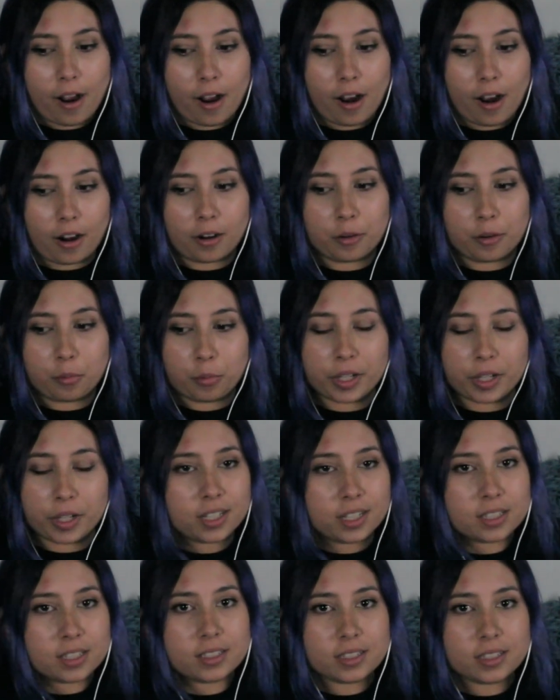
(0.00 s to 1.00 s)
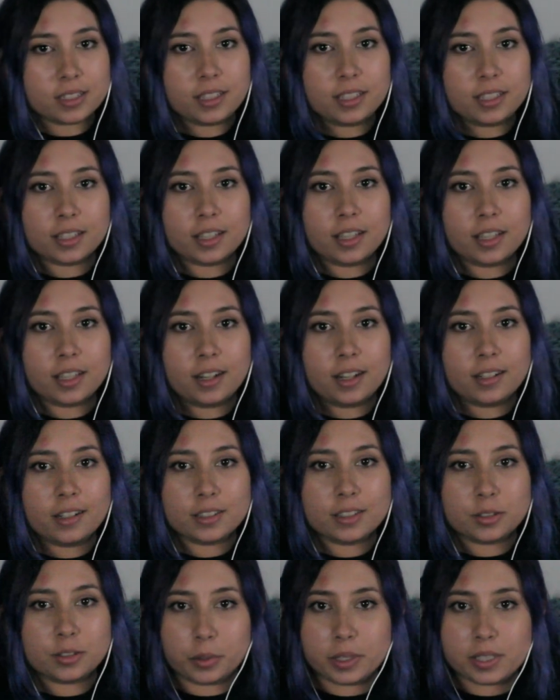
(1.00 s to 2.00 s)
Are we gonna see again
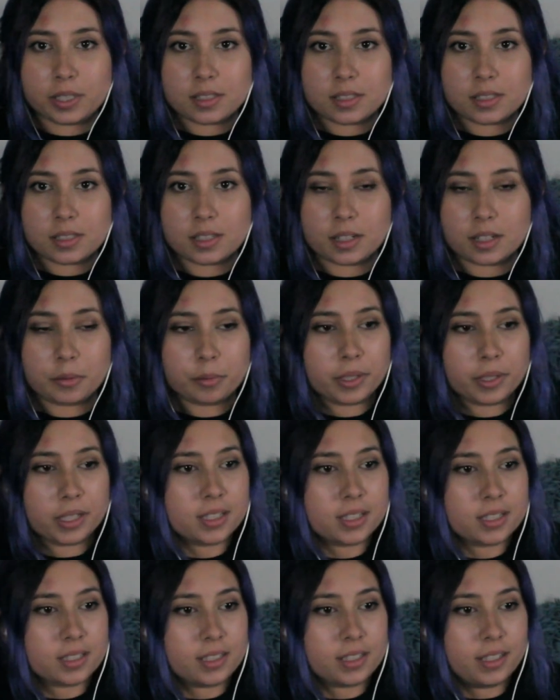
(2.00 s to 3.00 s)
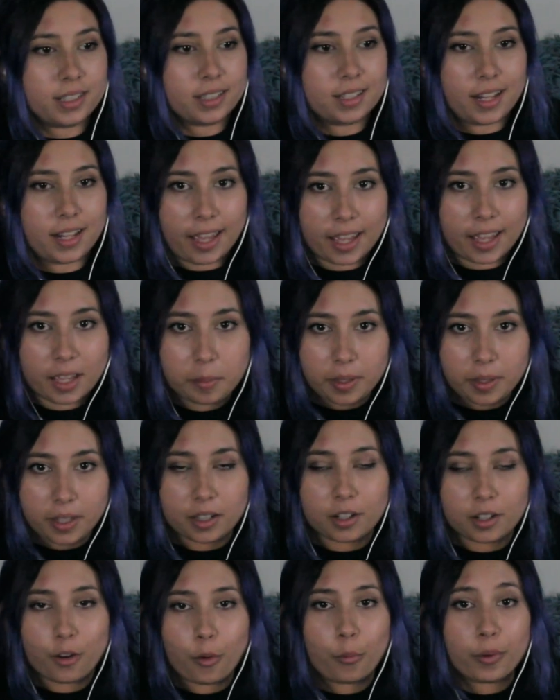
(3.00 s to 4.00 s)
the twins? Are we gonna see again Amy?
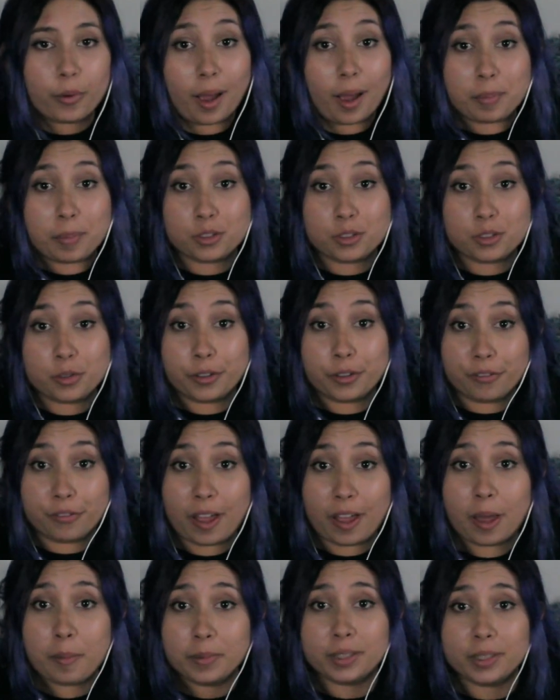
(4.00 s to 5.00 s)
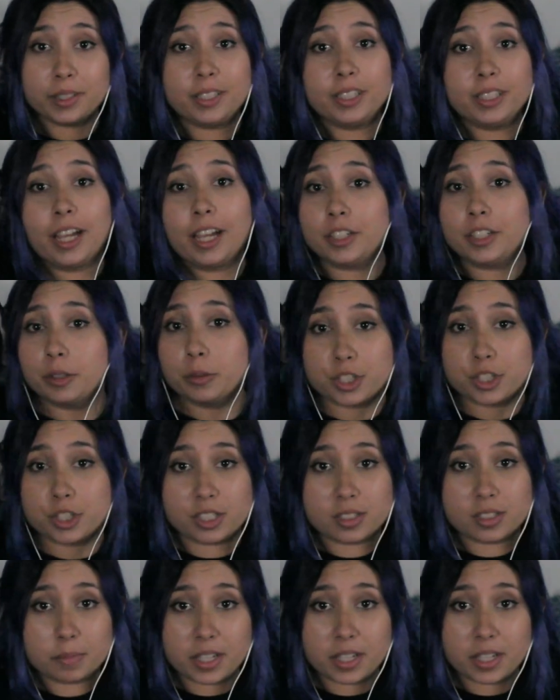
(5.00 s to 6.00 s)
Know what happened to her family? I know
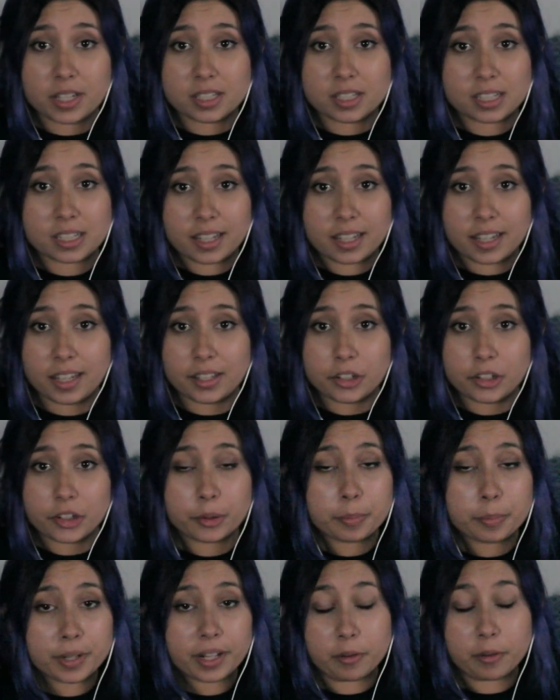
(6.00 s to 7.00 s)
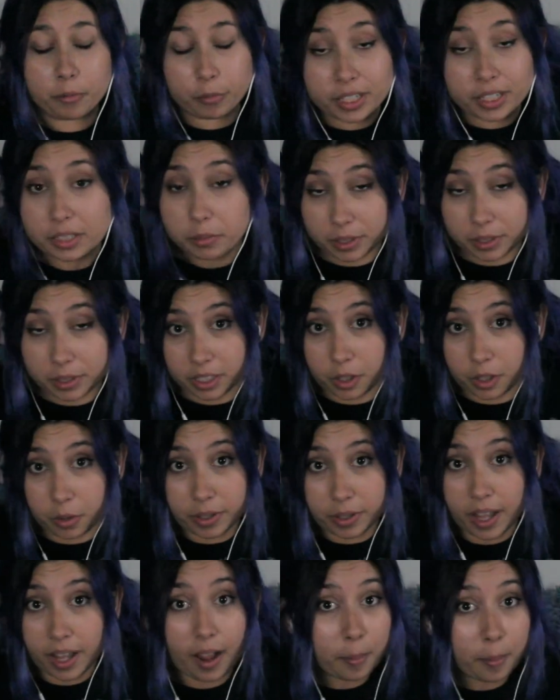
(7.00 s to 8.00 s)
she's a bitch and I hate her, but I really wanna know
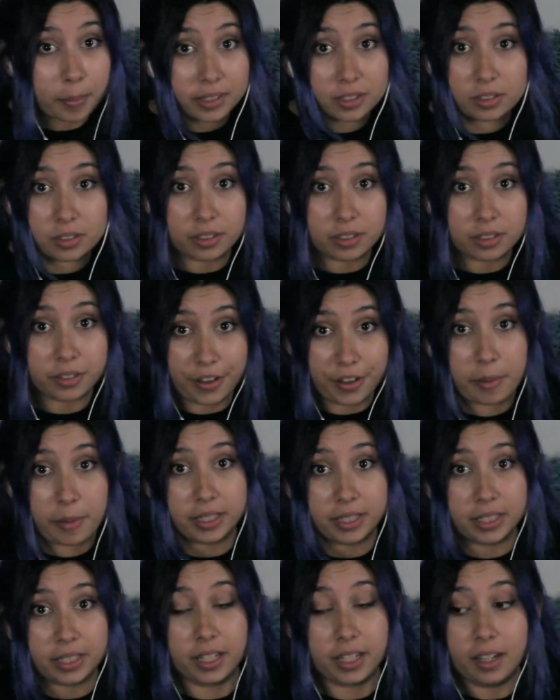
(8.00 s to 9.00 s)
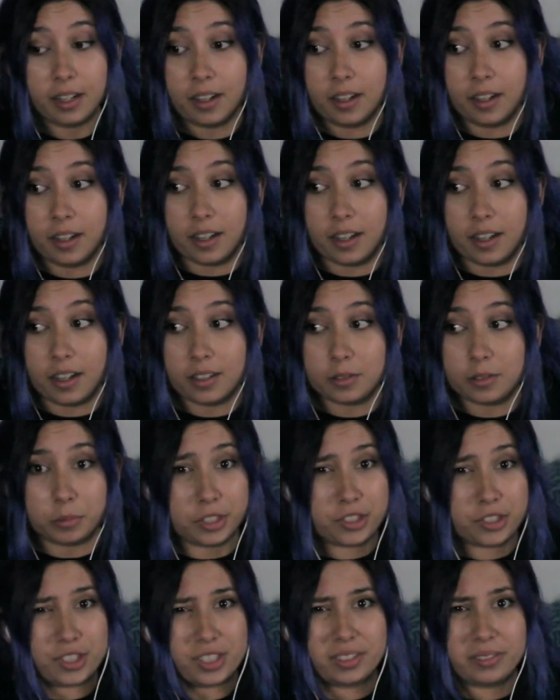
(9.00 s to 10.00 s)
what happened to her family and
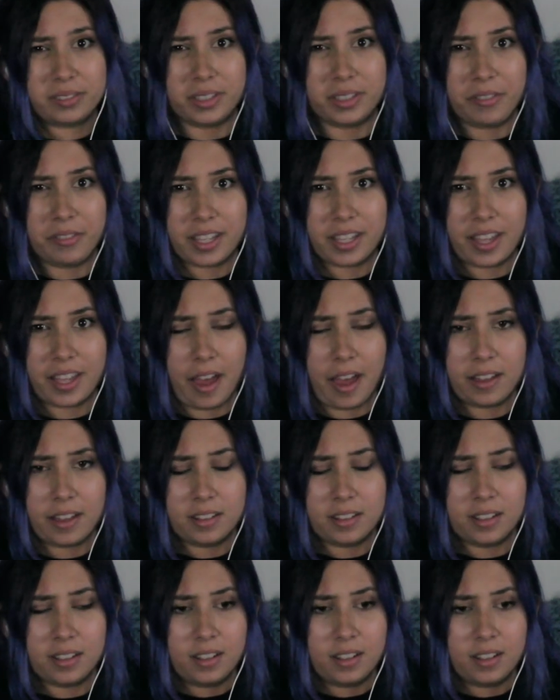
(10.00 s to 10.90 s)
where she's living at.